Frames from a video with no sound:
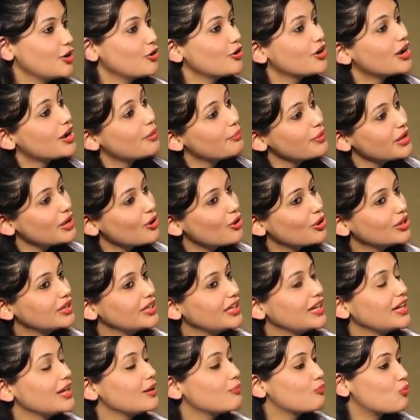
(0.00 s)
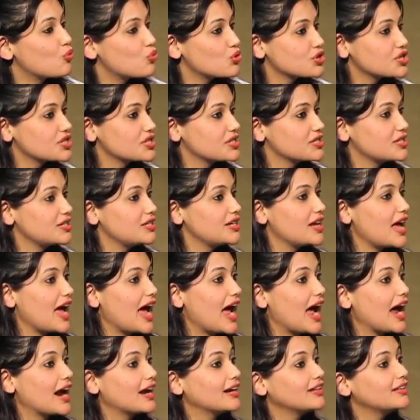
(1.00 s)
Now, coming on the emotional
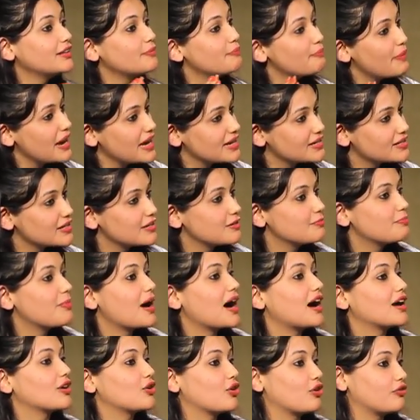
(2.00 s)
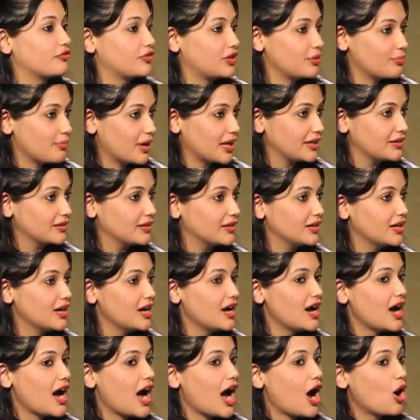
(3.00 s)
and the mental part of the mother,
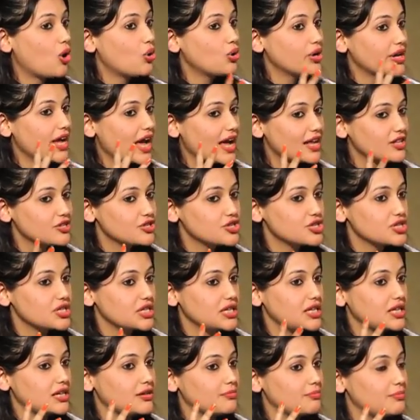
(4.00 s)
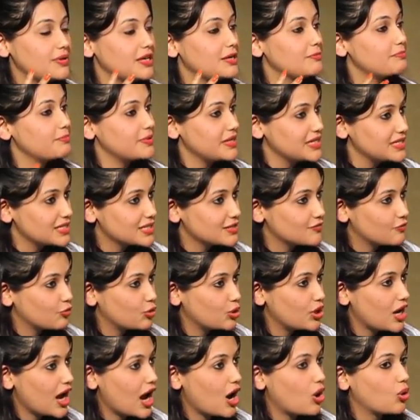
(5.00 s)
how can she be
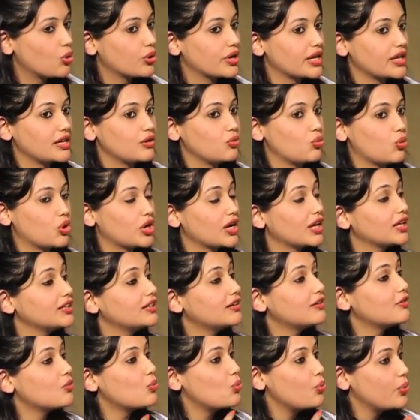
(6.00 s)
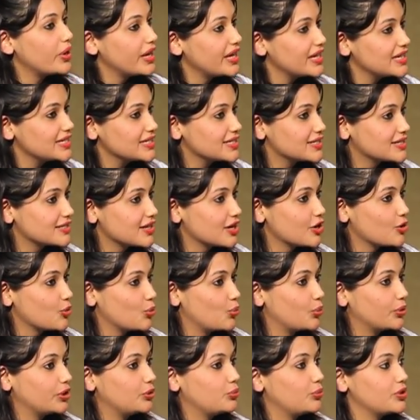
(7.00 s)
peaceful? What are the ways
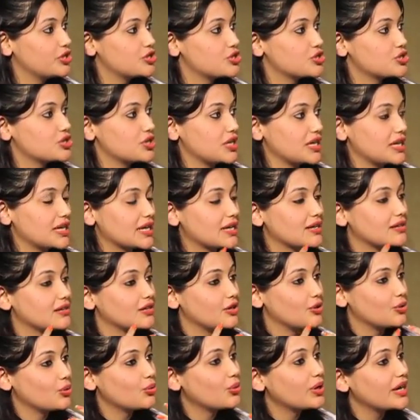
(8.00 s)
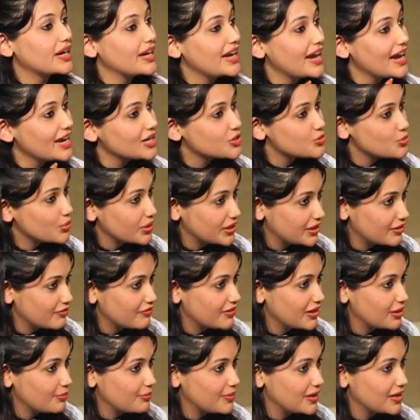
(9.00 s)
with which she can, connect with the
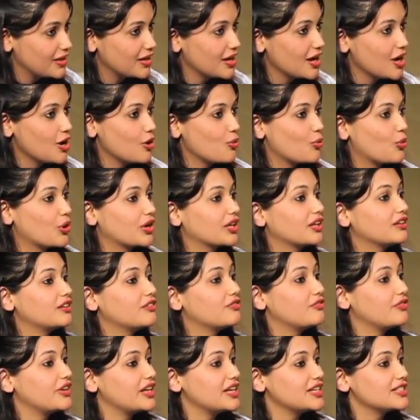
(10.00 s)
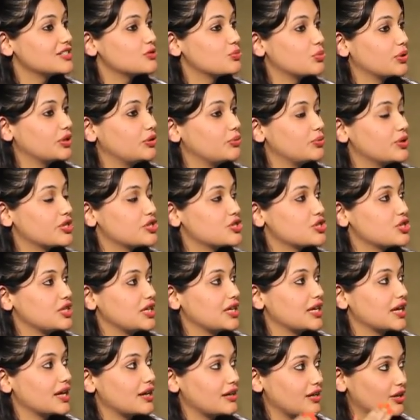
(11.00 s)
baby? What are the ways with which
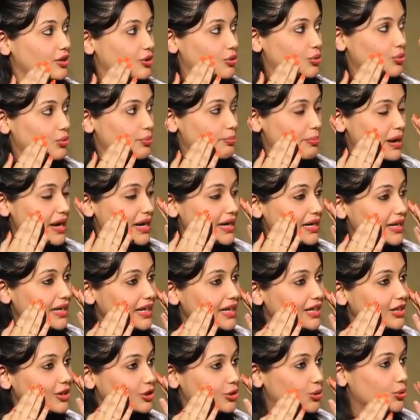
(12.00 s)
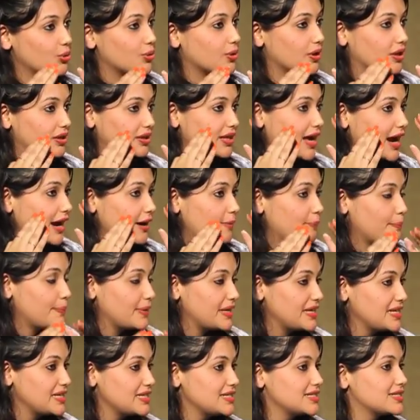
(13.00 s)
she can, maintain that
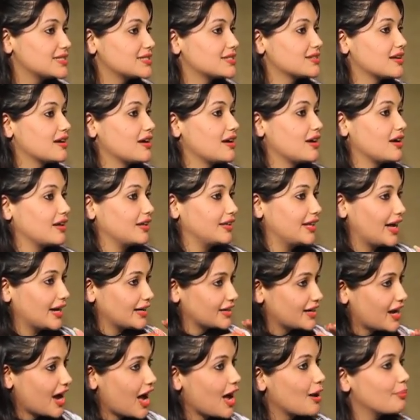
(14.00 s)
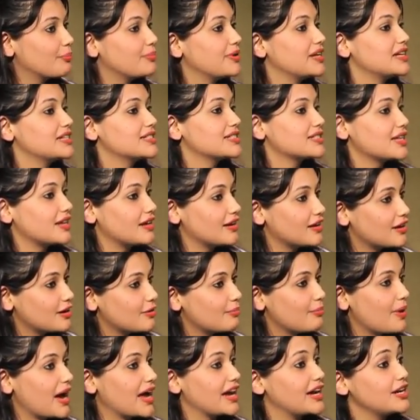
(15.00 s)
peace, that calmness in
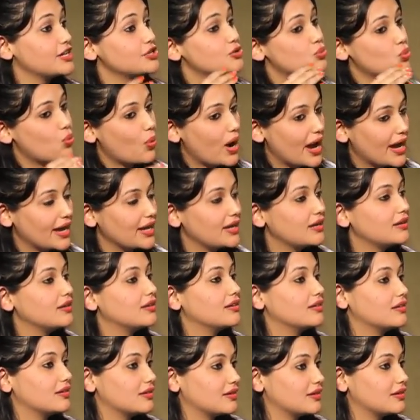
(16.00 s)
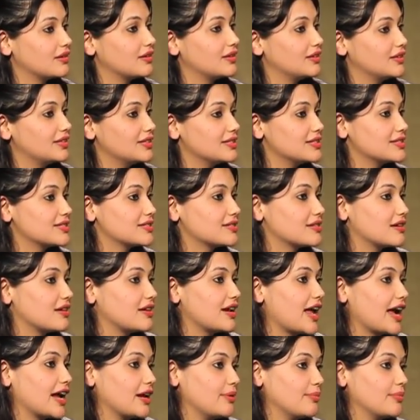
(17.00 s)
her mind while this
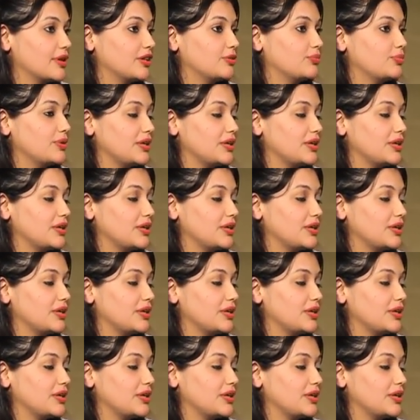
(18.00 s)
9-month